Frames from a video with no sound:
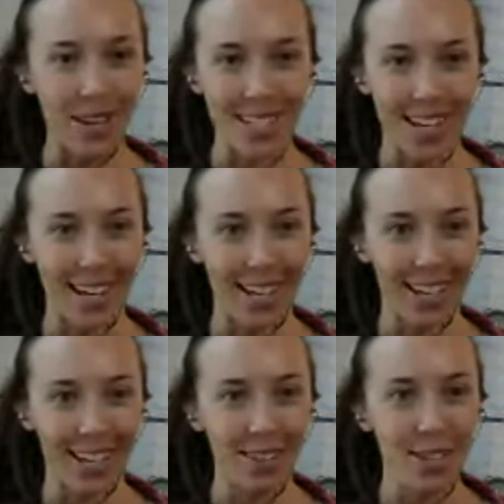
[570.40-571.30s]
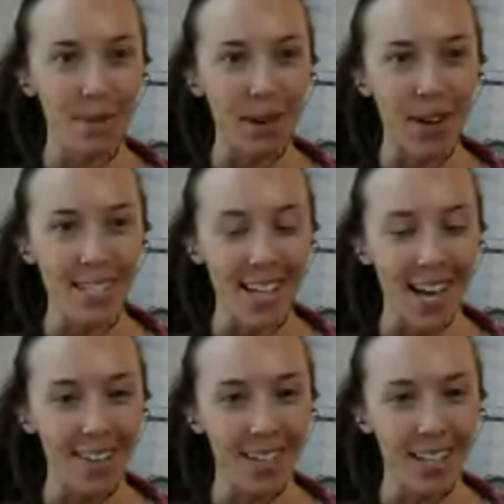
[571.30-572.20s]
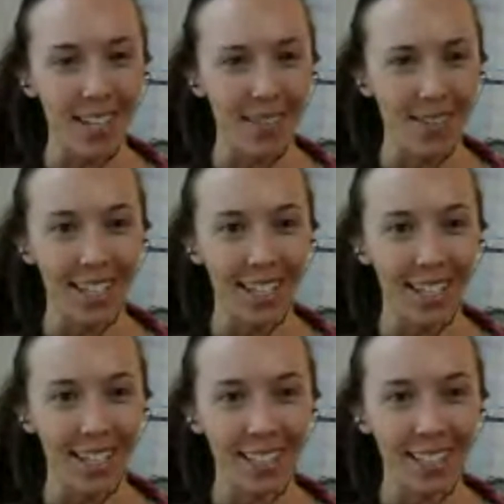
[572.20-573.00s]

amazing. So when was that? What year was that?